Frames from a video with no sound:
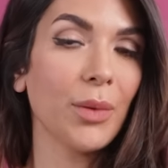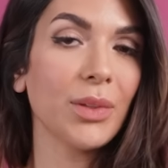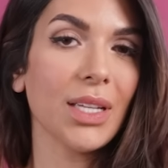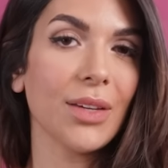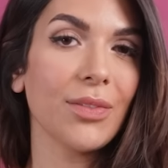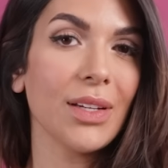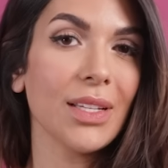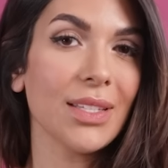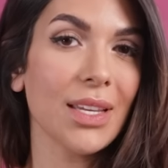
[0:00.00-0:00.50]
I would
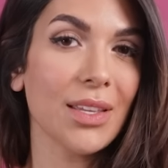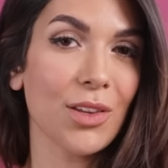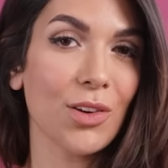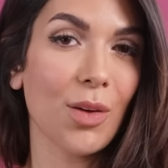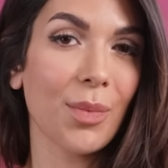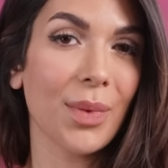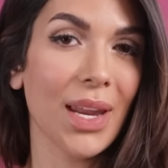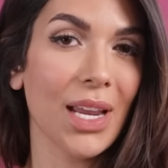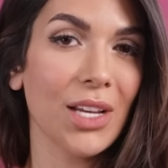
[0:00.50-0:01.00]
definitely say the
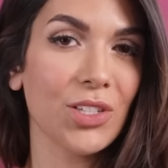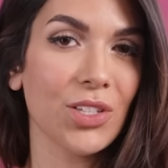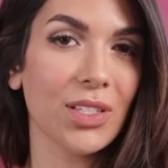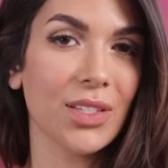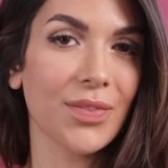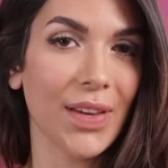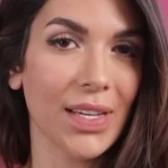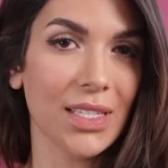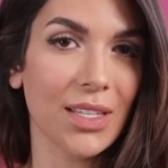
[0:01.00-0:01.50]

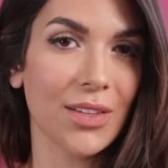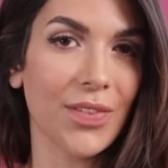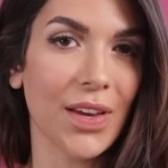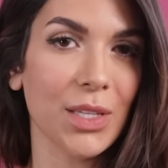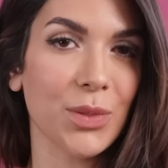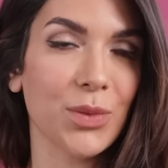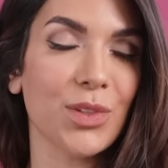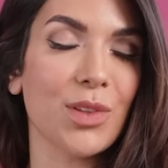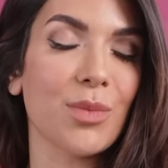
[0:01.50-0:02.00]
nominations face to
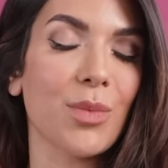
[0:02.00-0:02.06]
face was